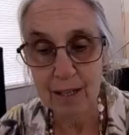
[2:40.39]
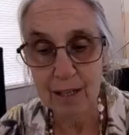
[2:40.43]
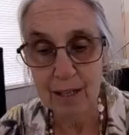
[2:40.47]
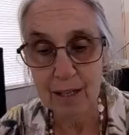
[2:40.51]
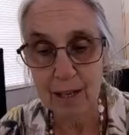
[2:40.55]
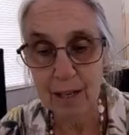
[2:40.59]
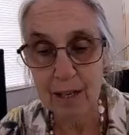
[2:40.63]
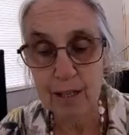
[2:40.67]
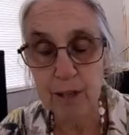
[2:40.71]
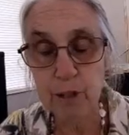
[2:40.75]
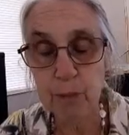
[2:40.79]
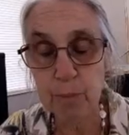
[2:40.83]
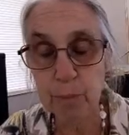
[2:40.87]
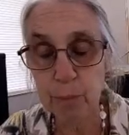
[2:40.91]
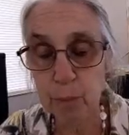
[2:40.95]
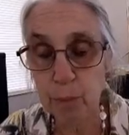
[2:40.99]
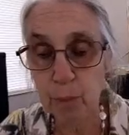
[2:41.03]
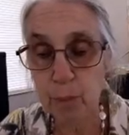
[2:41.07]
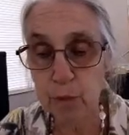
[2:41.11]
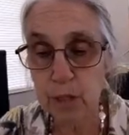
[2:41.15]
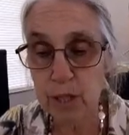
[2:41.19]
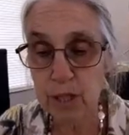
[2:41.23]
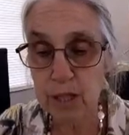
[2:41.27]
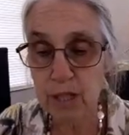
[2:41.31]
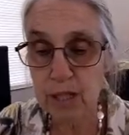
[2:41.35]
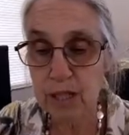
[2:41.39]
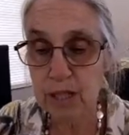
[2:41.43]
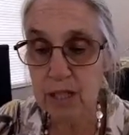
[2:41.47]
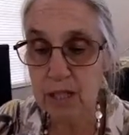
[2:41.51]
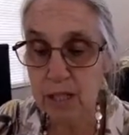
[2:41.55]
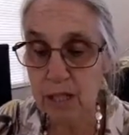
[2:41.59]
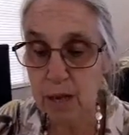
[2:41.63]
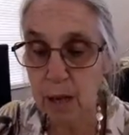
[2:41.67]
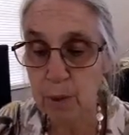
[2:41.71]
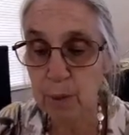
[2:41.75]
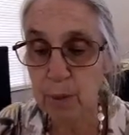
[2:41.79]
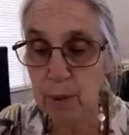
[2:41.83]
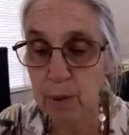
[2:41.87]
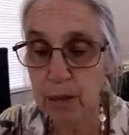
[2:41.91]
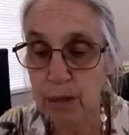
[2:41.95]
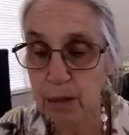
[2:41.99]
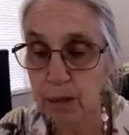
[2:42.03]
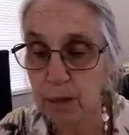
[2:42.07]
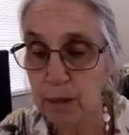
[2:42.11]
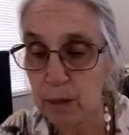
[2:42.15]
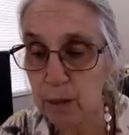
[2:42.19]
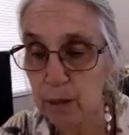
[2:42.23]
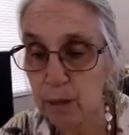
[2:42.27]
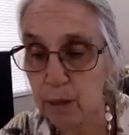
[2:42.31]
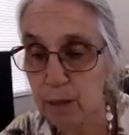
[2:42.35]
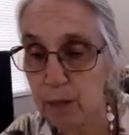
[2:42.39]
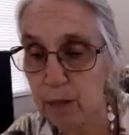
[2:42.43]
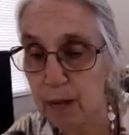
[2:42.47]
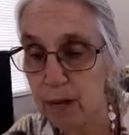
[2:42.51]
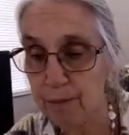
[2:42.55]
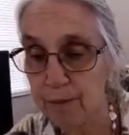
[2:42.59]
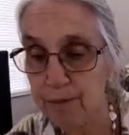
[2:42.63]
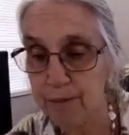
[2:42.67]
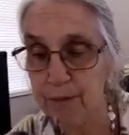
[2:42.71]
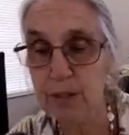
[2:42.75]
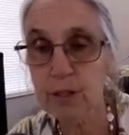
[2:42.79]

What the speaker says: and you brought it to someone who loves